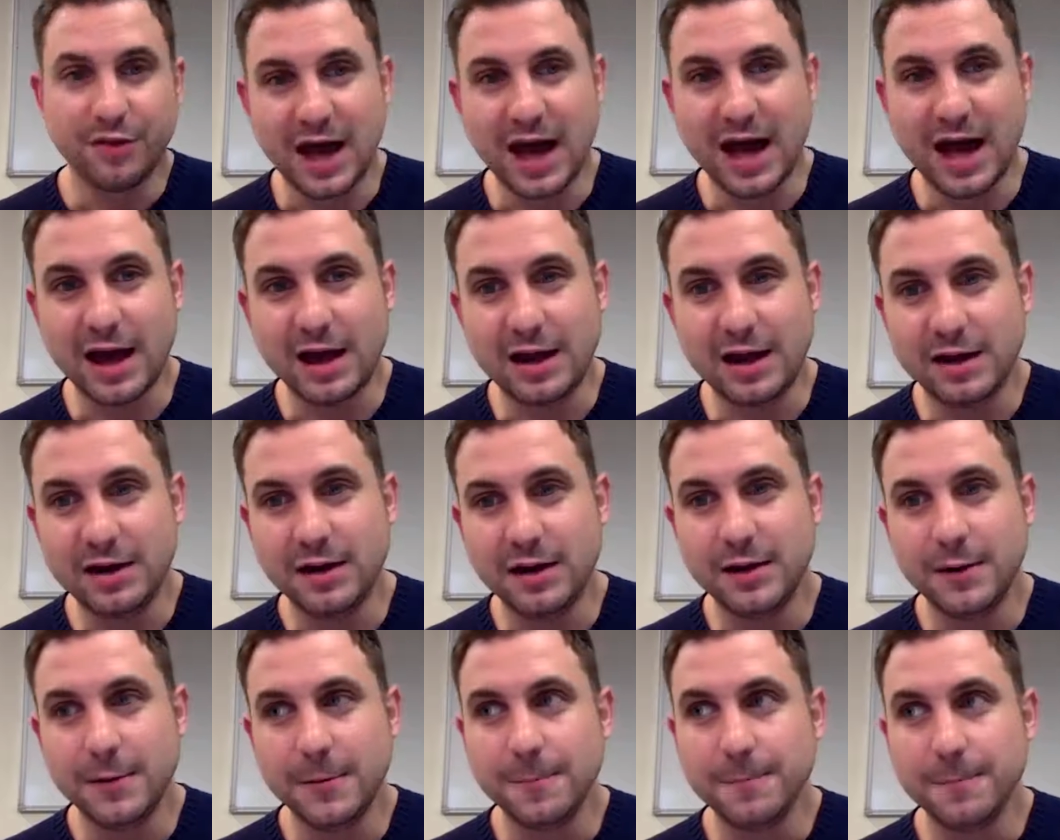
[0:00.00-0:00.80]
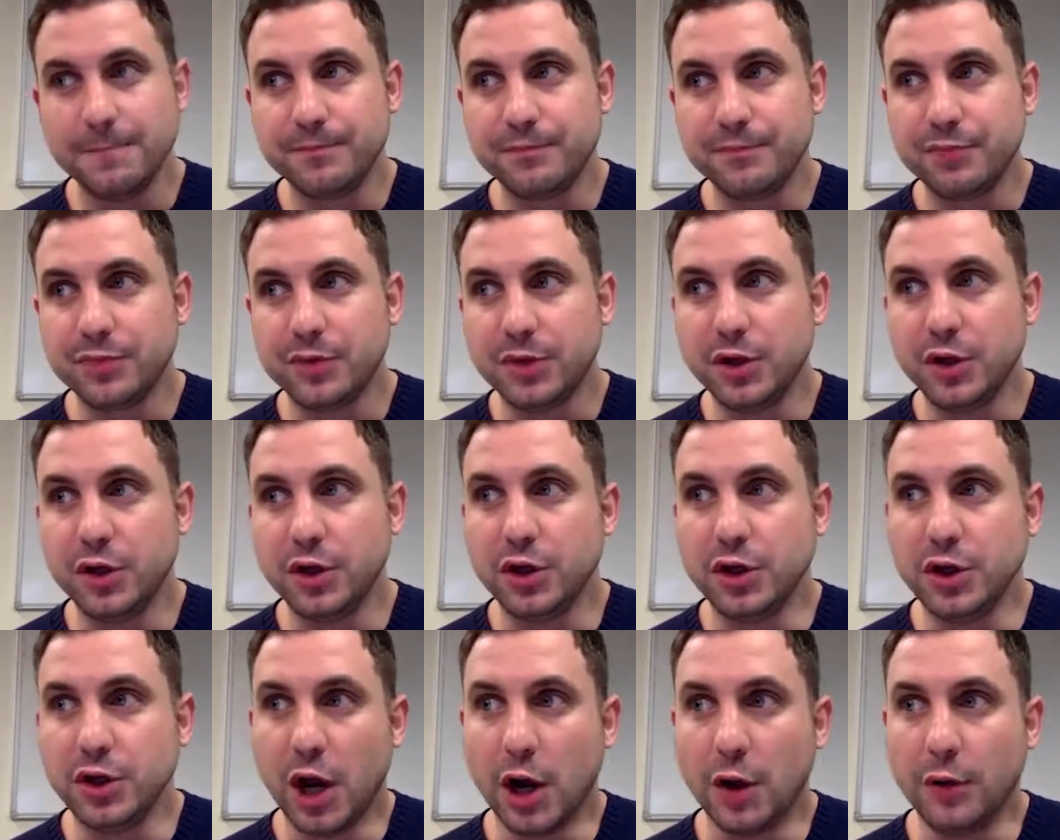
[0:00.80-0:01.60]
then
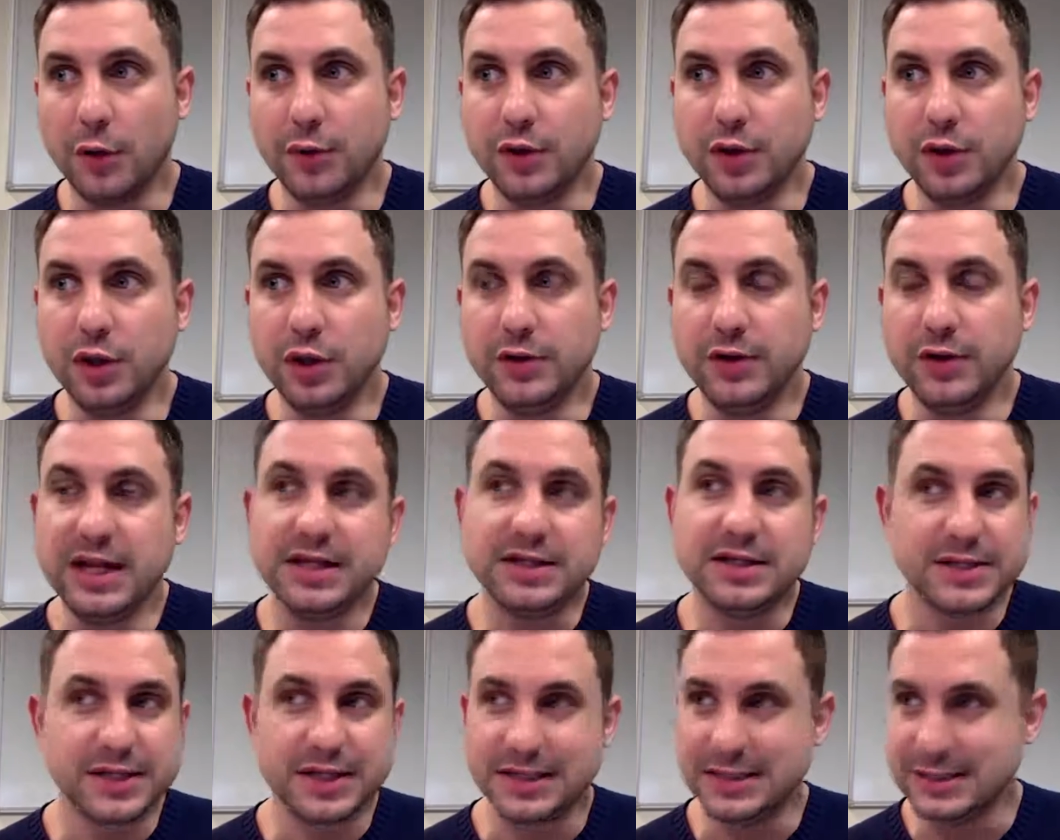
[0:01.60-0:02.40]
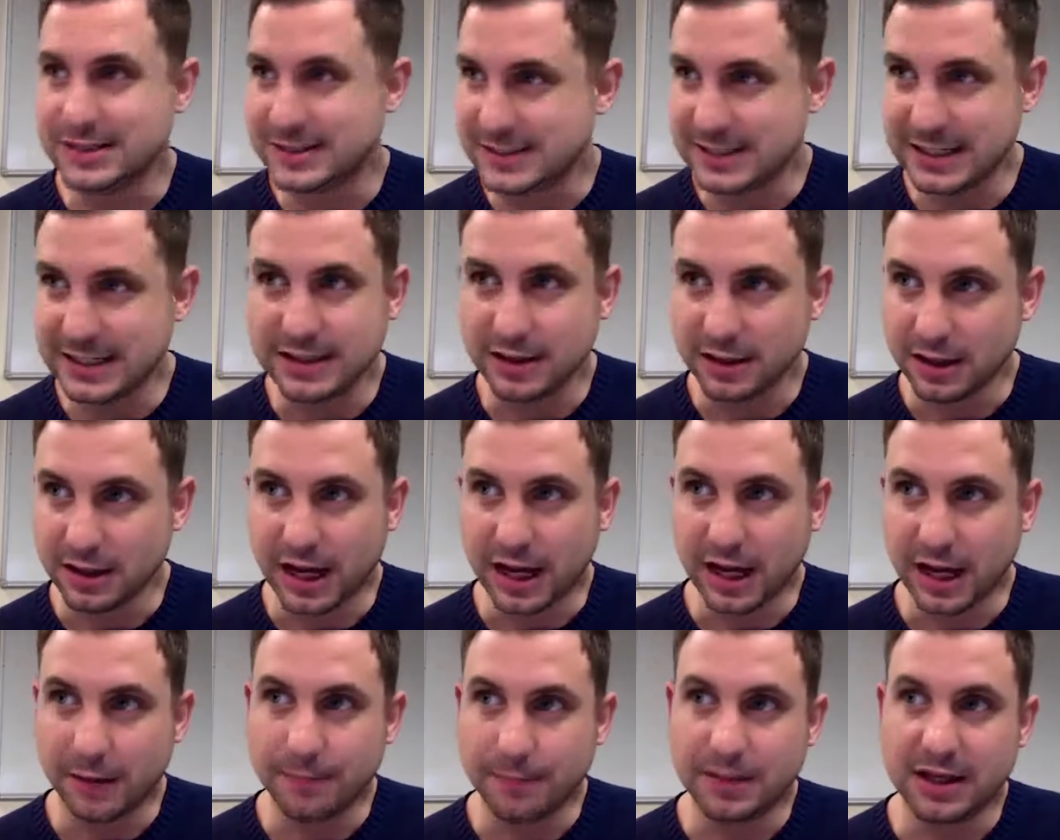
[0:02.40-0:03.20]
you know you need to consider
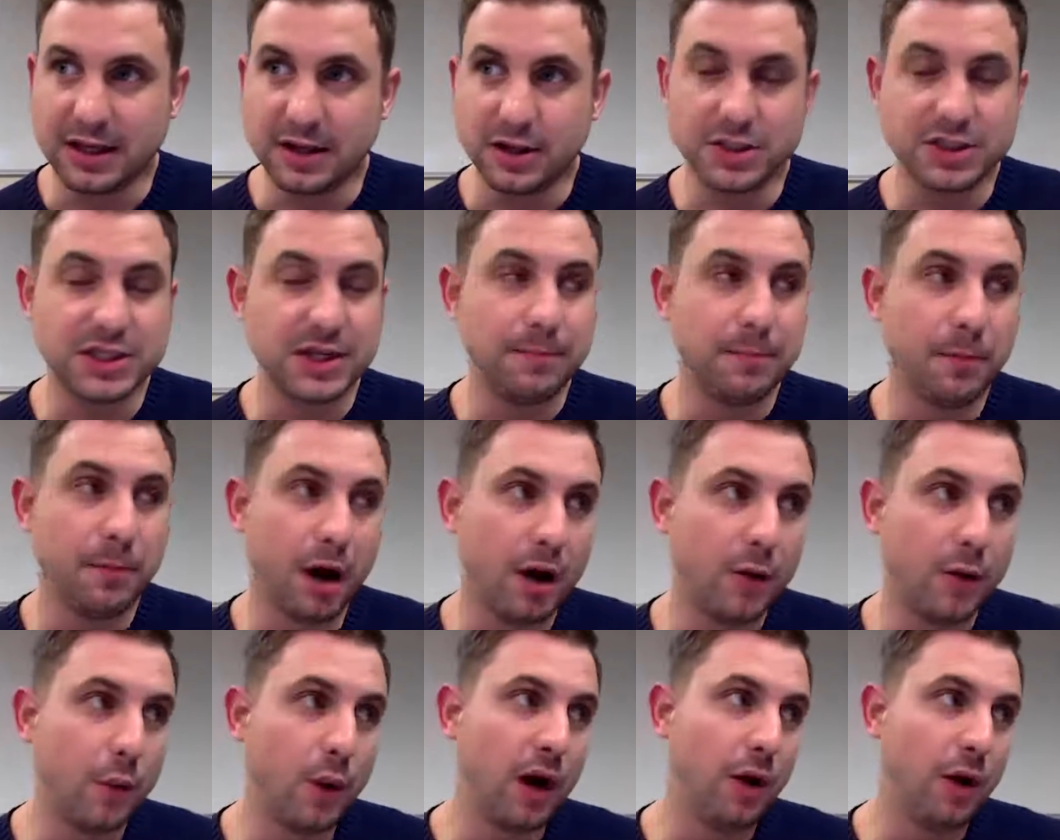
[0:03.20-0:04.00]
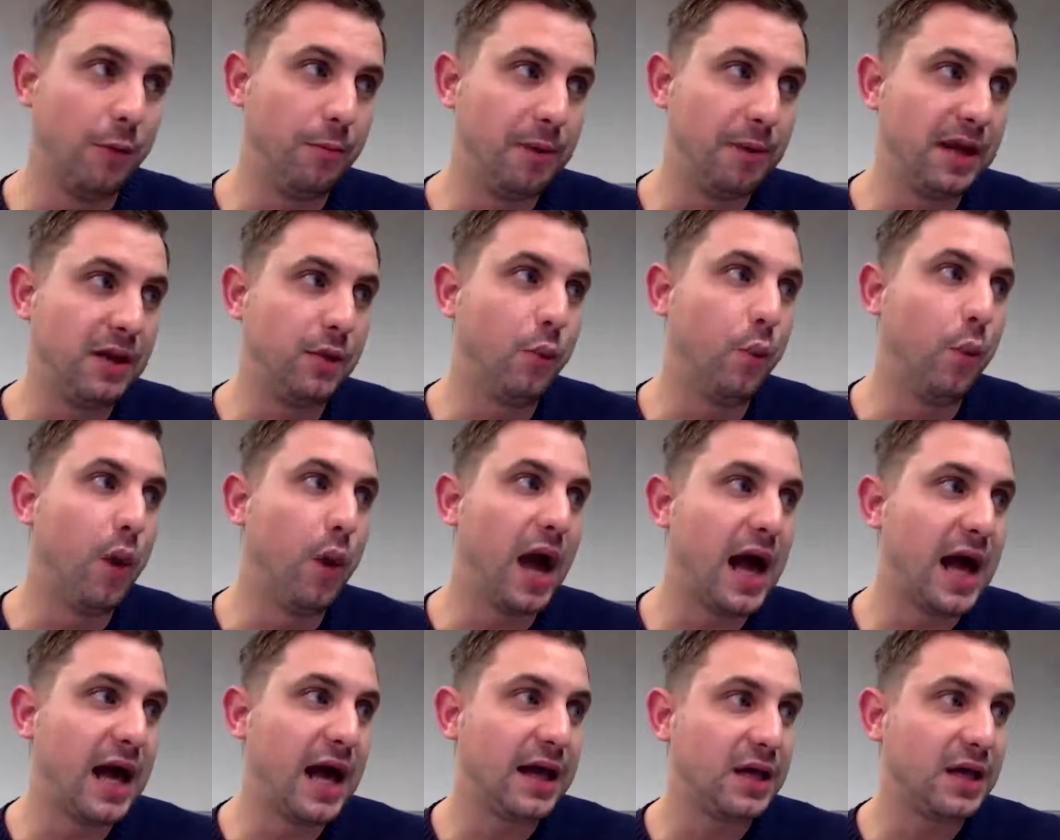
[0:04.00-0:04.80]
that because it might well be
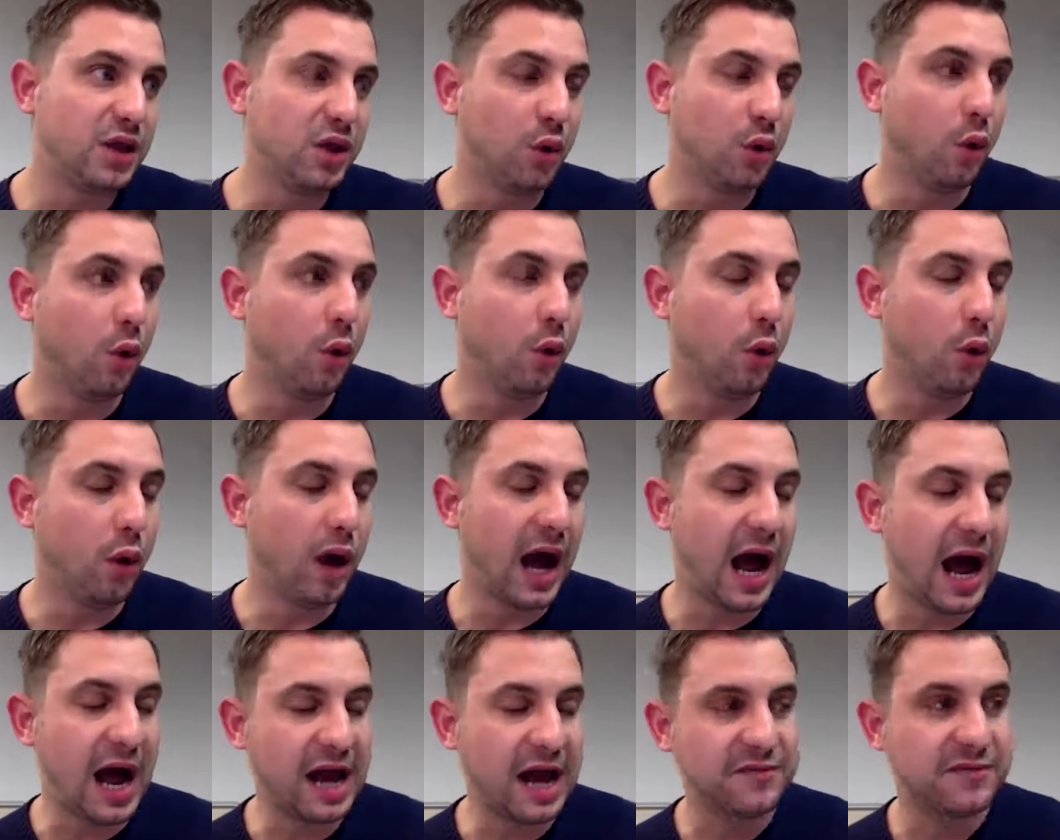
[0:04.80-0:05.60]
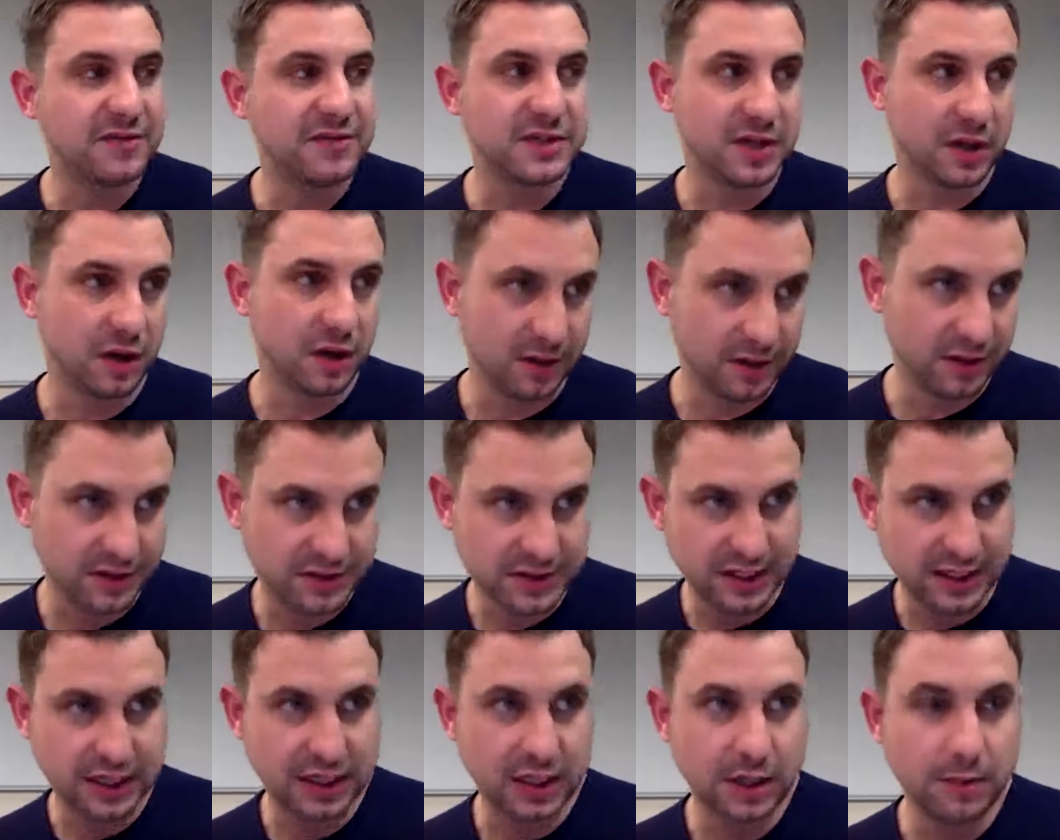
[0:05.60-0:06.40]
where you're
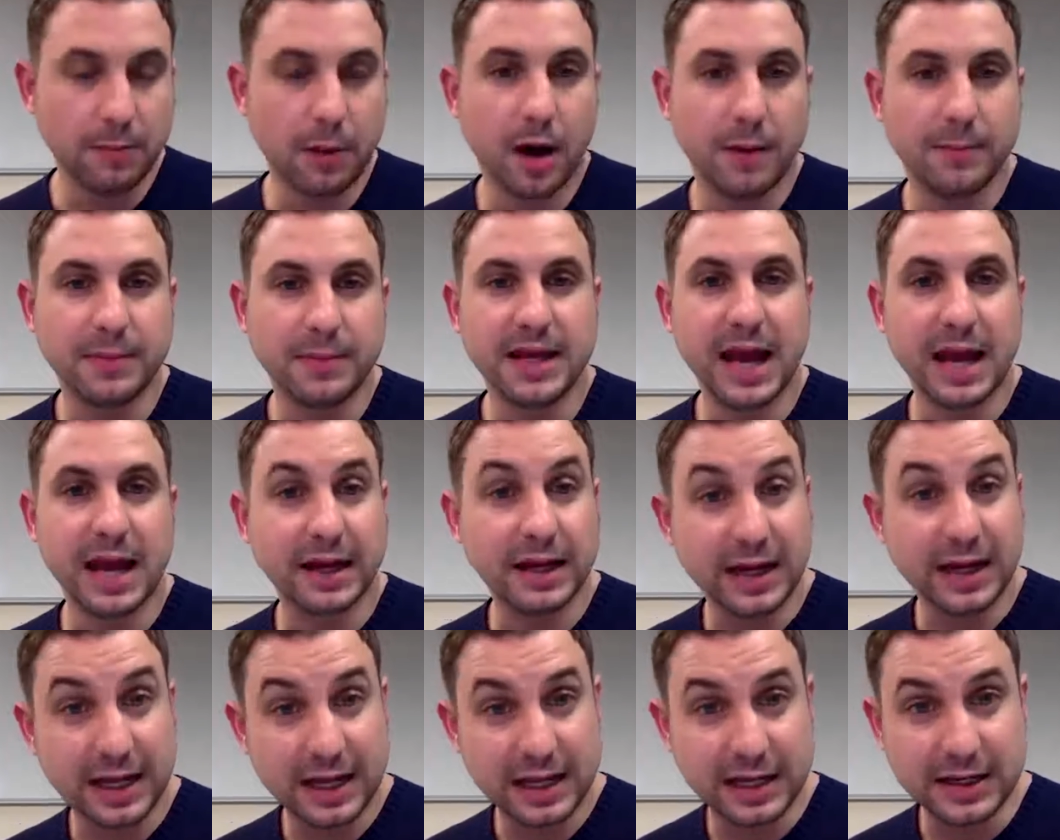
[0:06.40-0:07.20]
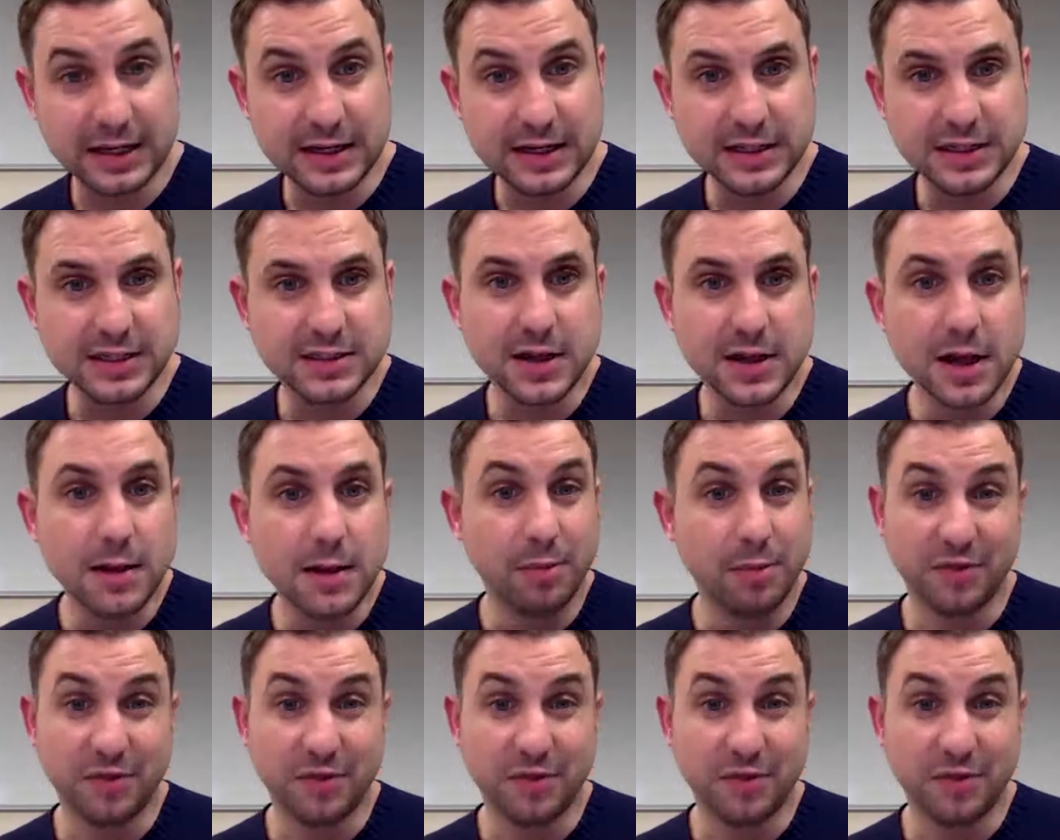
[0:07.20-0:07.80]
advertising you might be getting leads